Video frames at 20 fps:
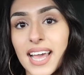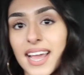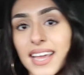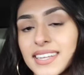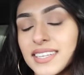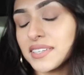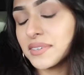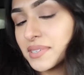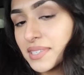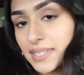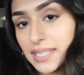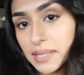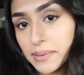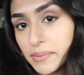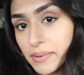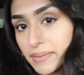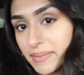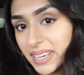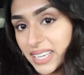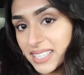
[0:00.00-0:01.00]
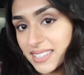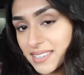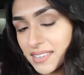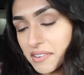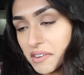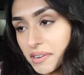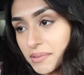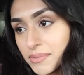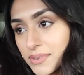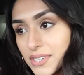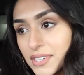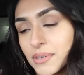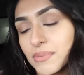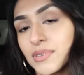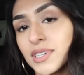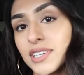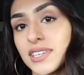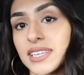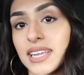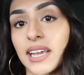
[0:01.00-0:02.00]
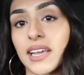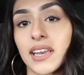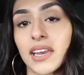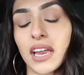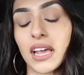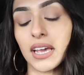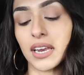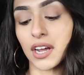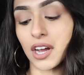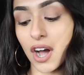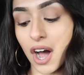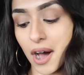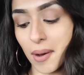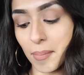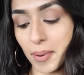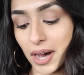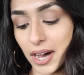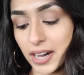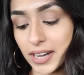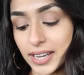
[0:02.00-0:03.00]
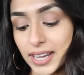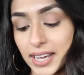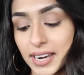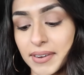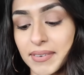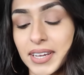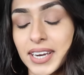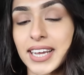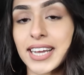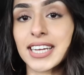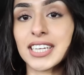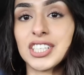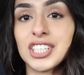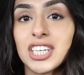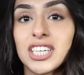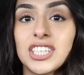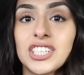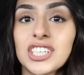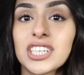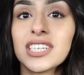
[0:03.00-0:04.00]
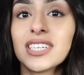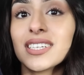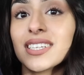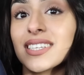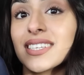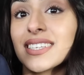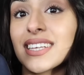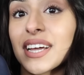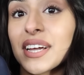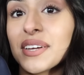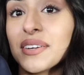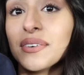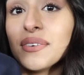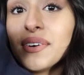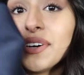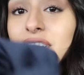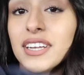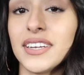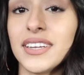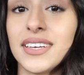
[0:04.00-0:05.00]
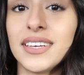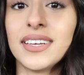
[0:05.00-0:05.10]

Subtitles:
and you will see them on my Instagram soon. We're just taking it in a car park and I'm gonna get changed into the second one.